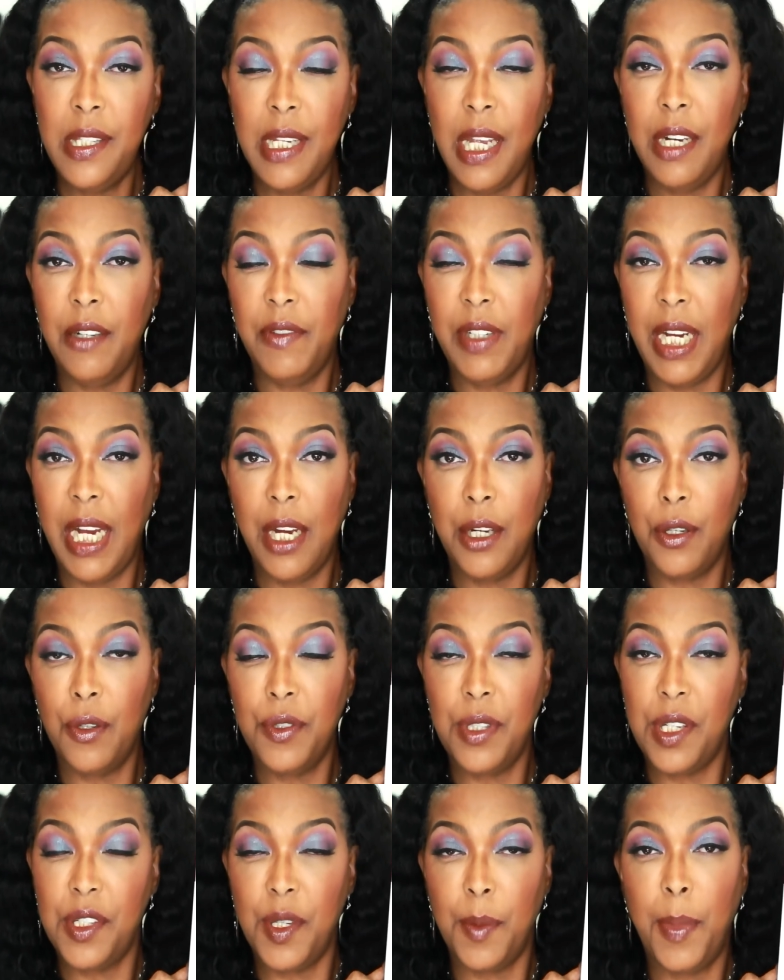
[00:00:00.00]
set of
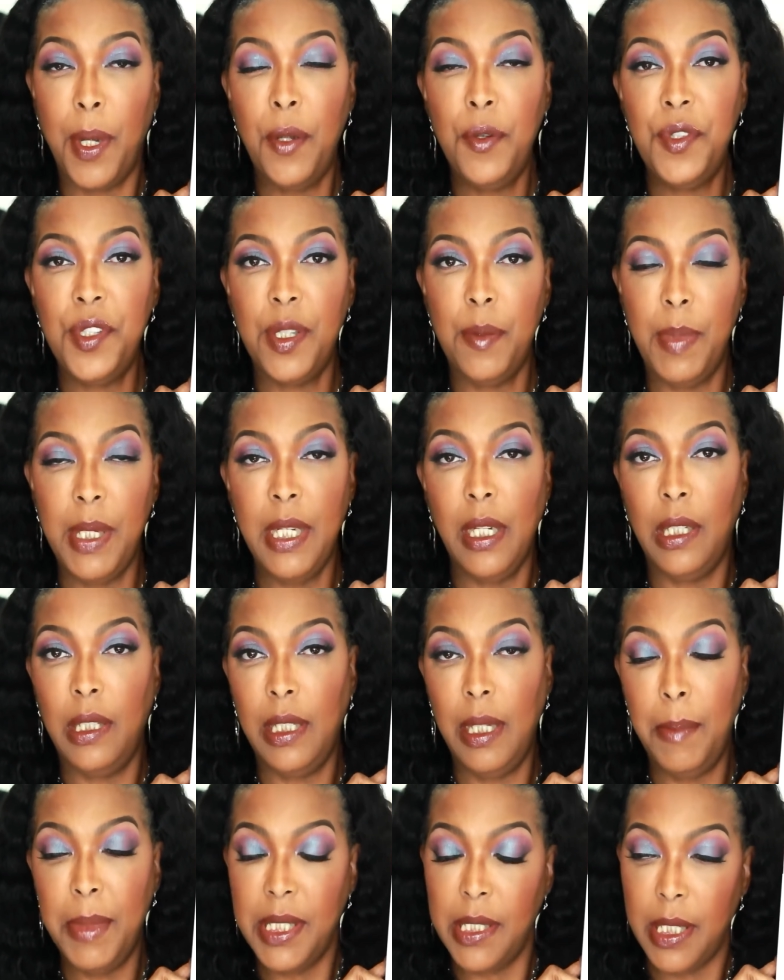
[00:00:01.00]
candles is supposed to be a
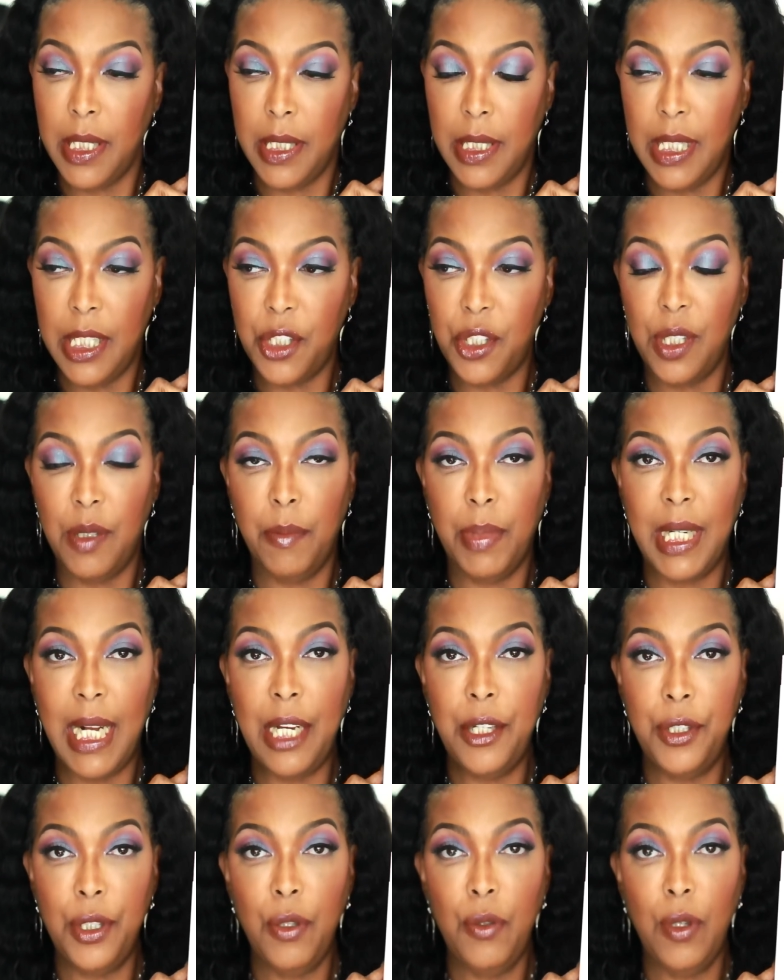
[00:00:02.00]
limited edition, but I
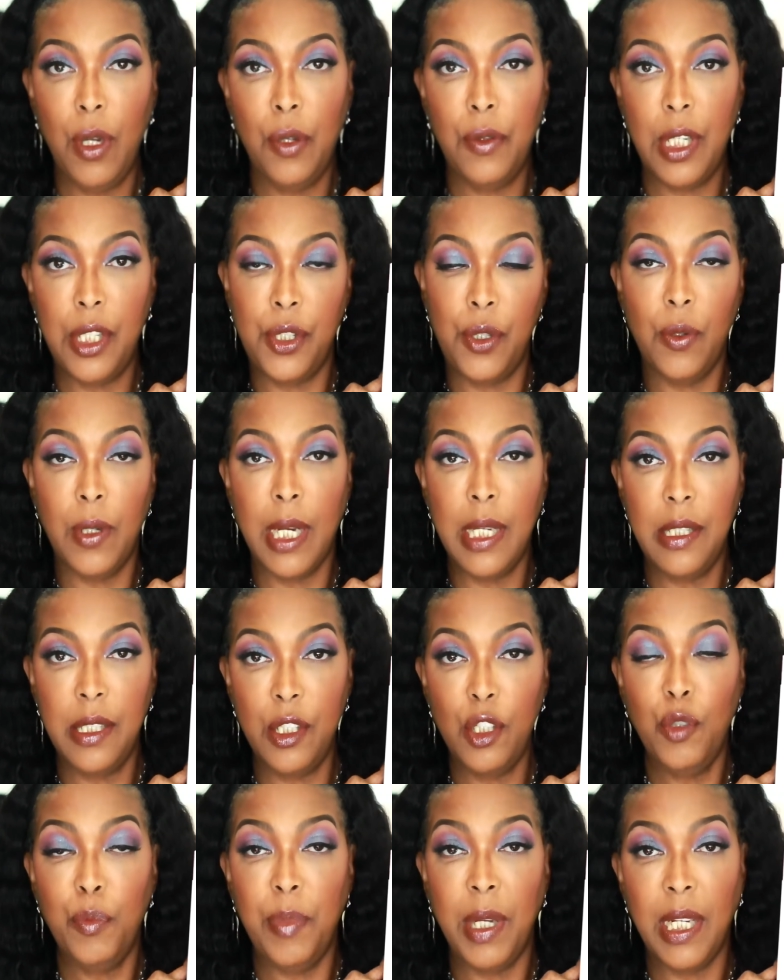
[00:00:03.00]
do know that you can
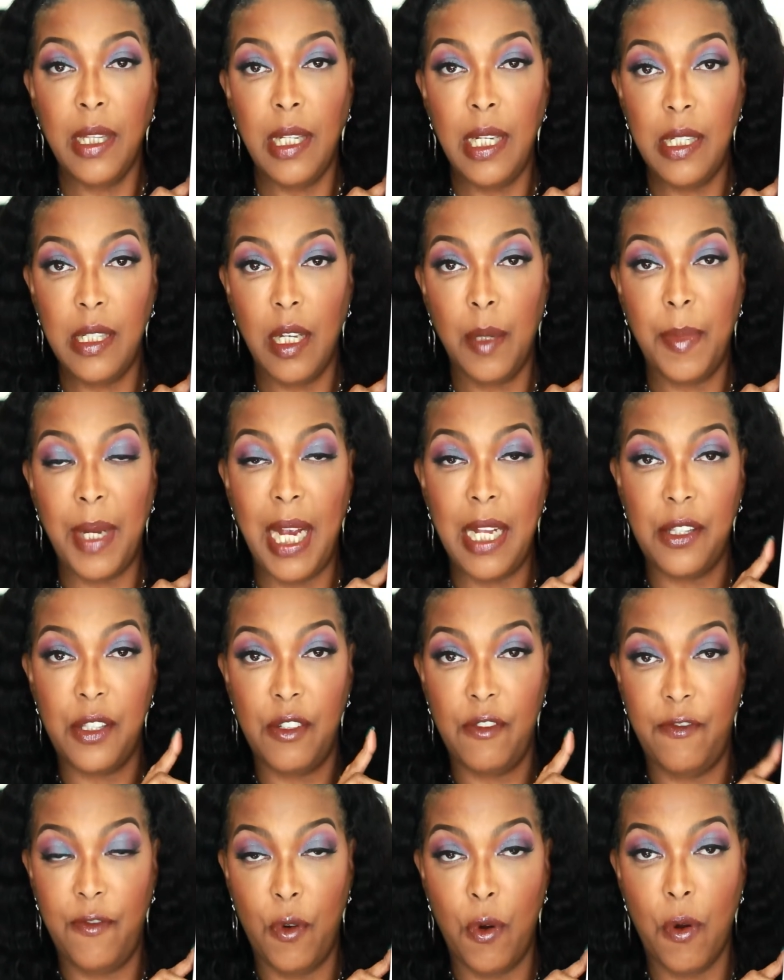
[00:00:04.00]
still pick these up at
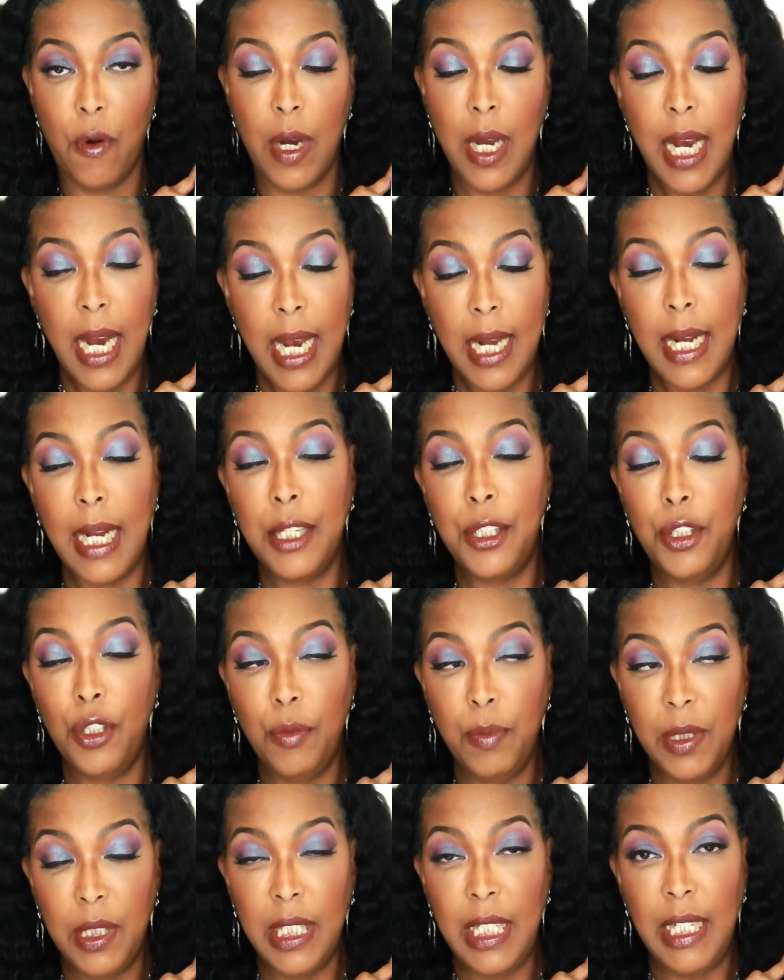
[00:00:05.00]
Sephora, and I do
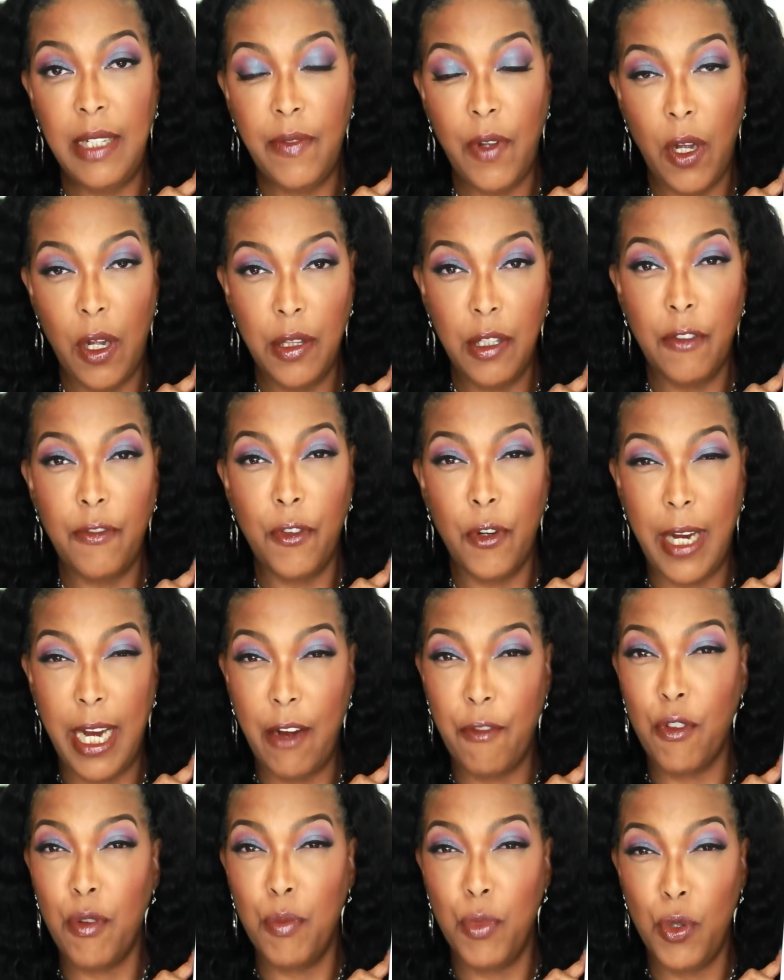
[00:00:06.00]
believe on the
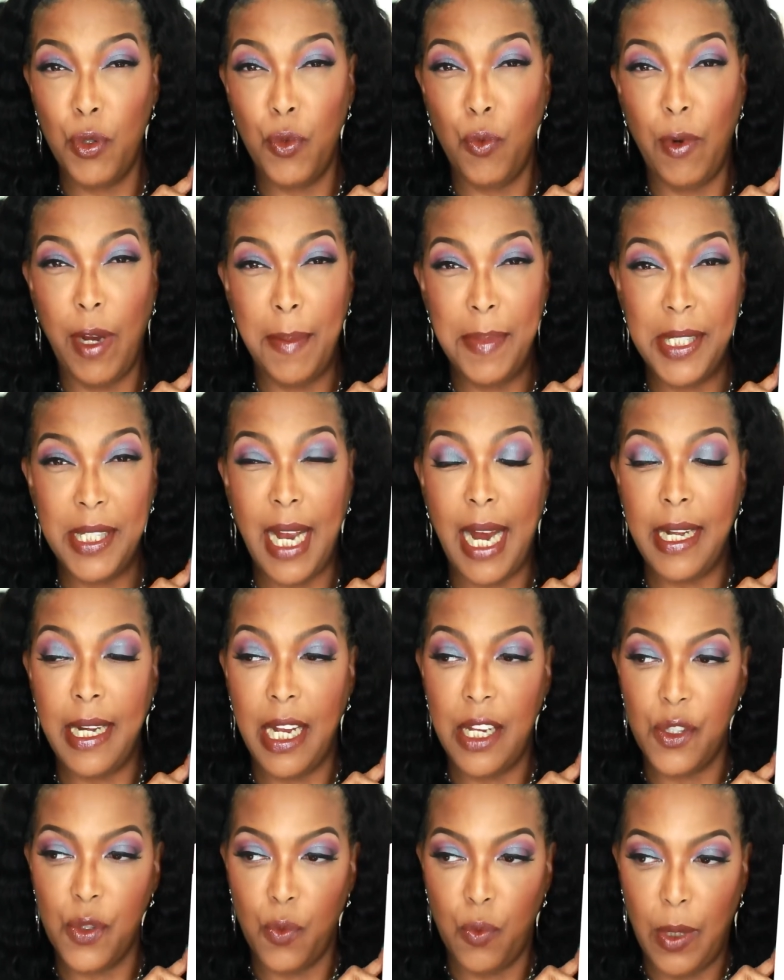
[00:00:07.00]
Forvr Mood website
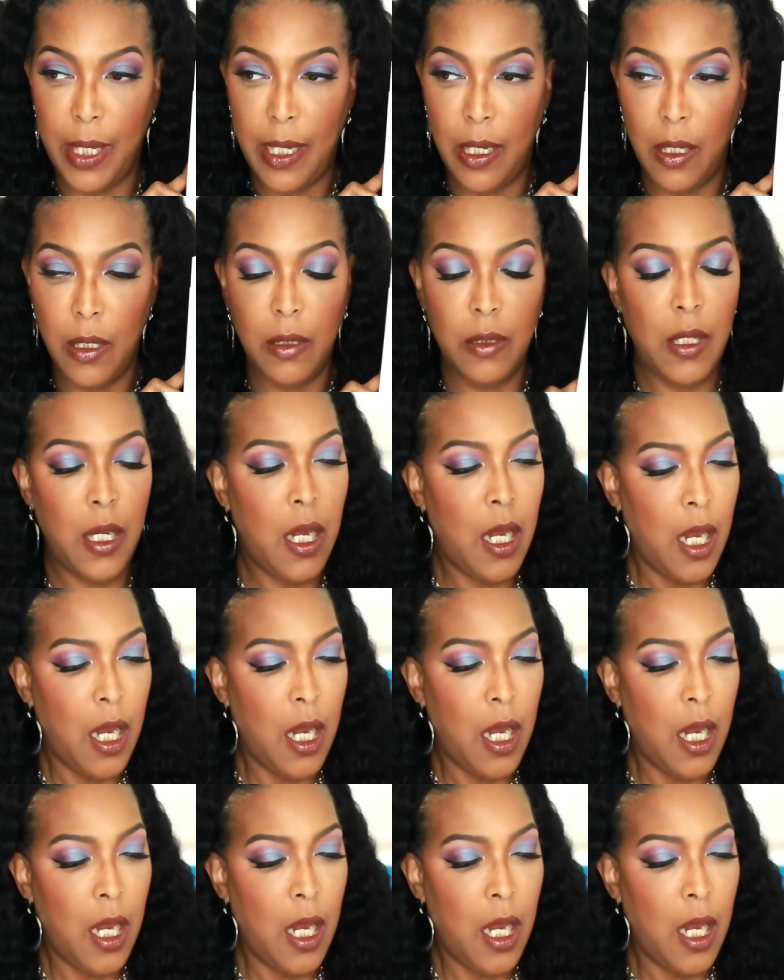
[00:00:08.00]
as well.